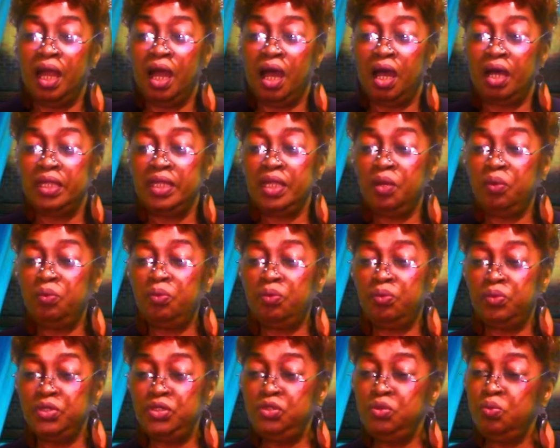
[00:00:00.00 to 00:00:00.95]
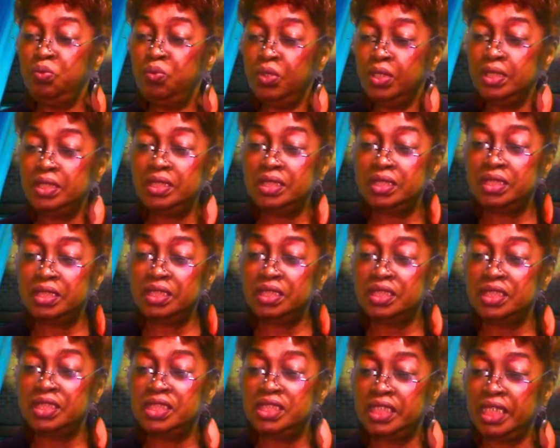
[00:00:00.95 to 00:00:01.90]
Now, would you want
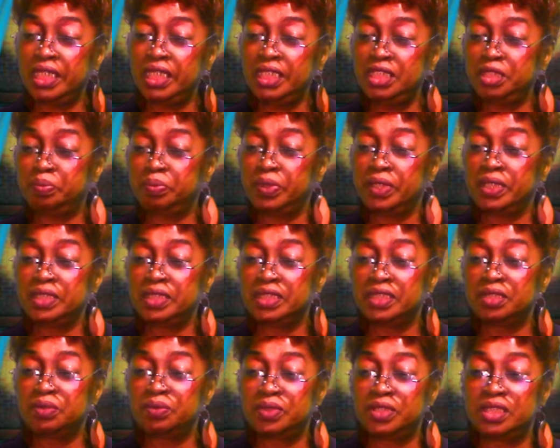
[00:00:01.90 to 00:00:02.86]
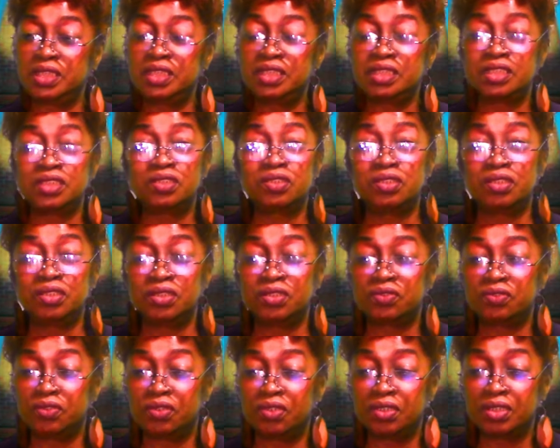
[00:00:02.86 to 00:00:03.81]
to change places with Jesus on the
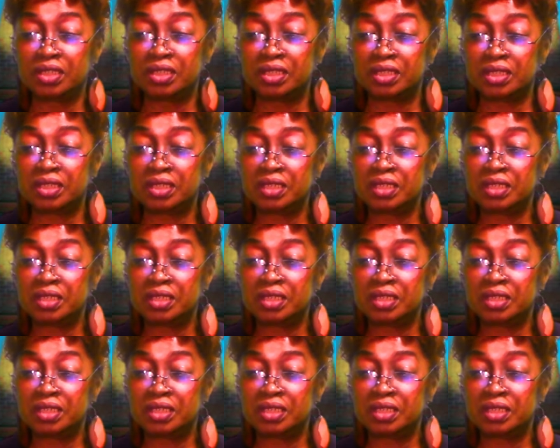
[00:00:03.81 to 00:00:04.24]
cross?